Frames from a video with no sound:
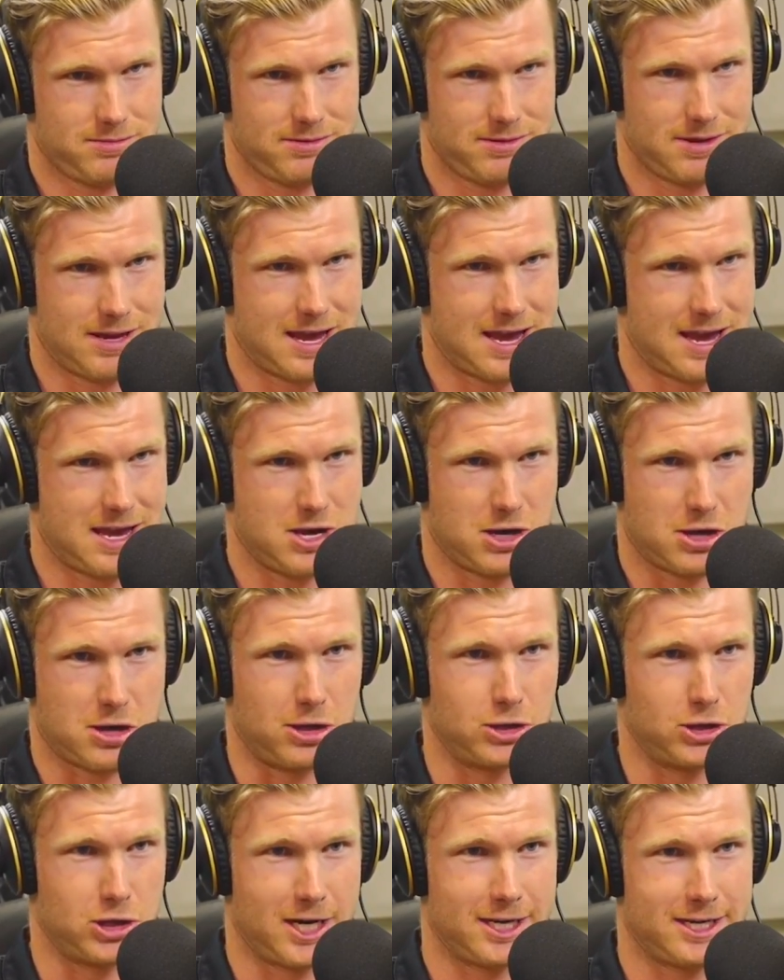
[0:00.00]
uh, your
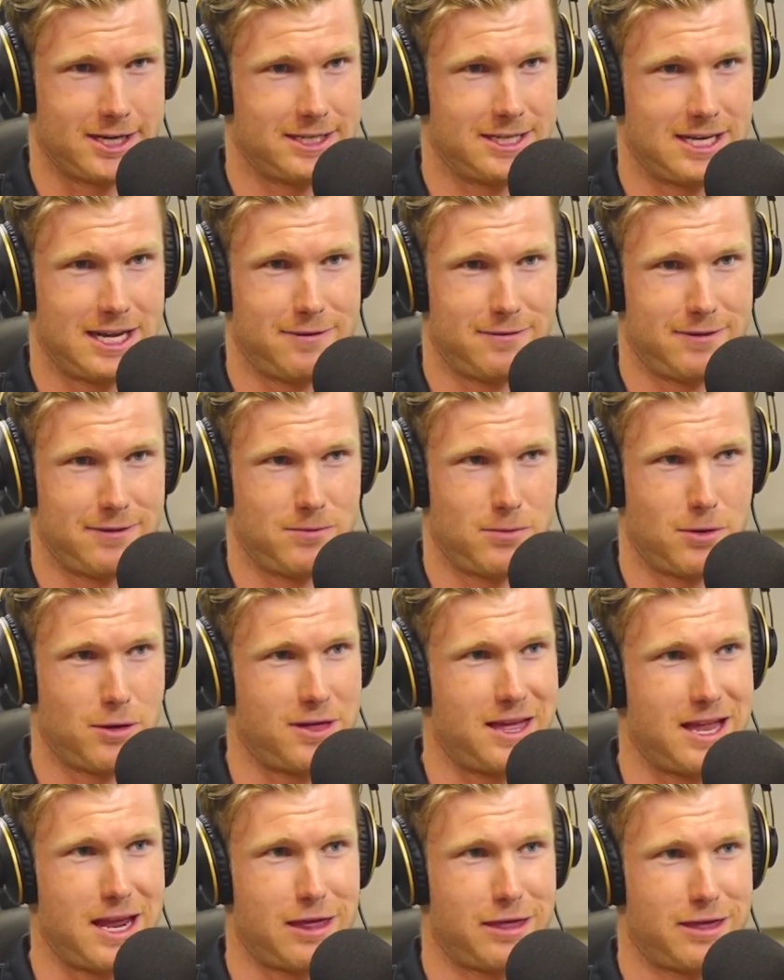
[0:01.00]
contract isn't even worth
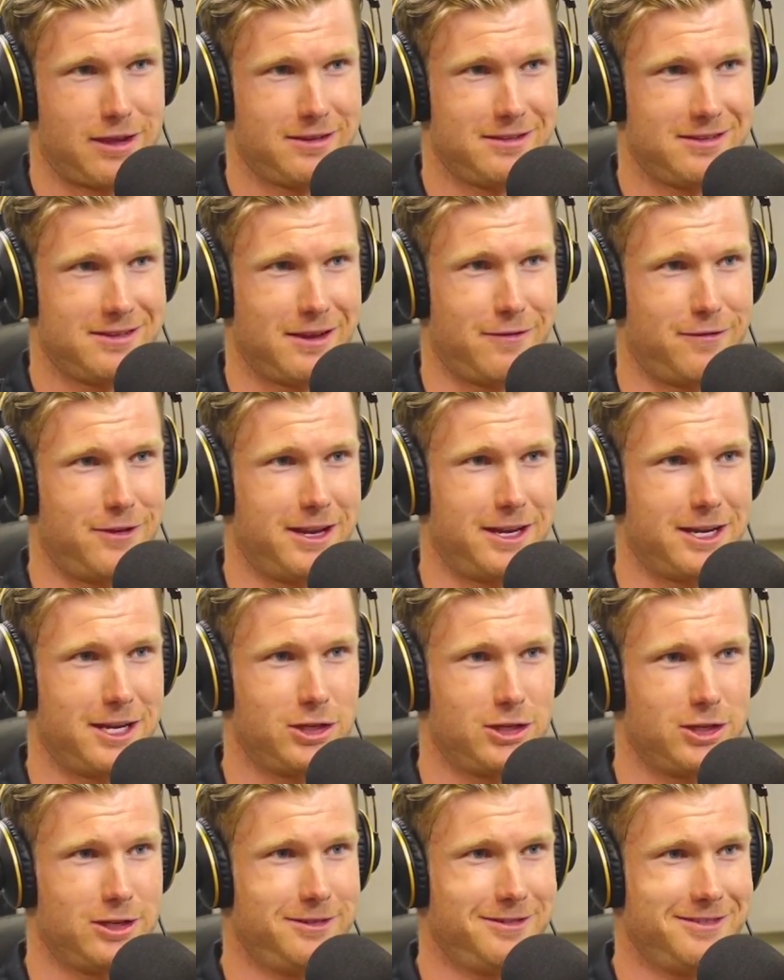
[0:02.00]
anything if you get
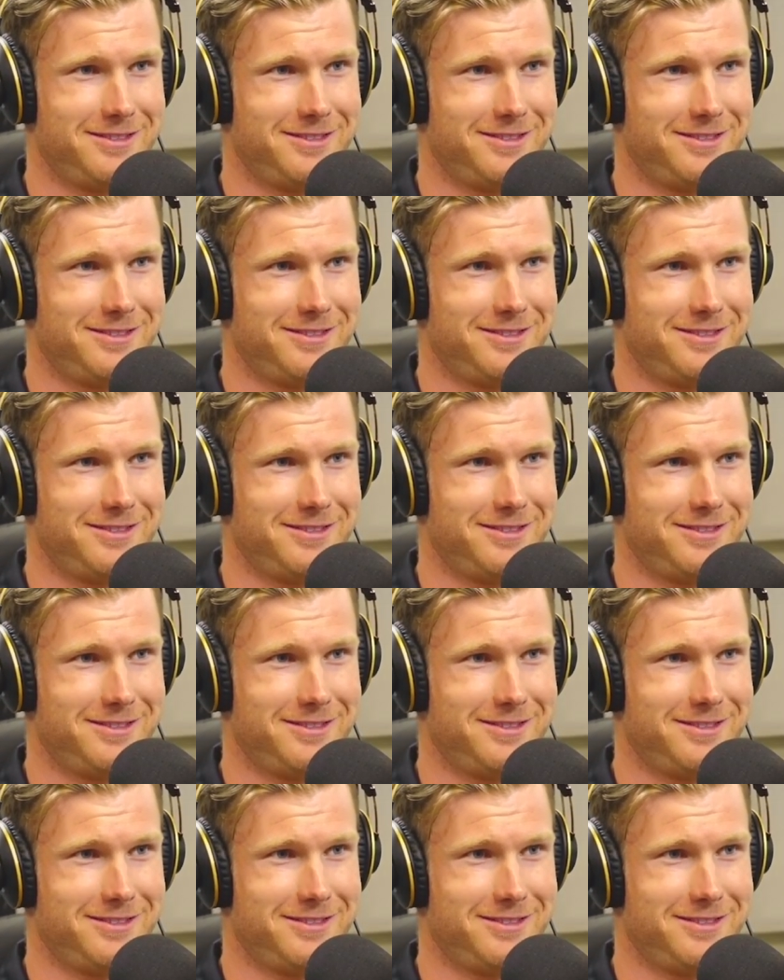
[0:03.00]
injured.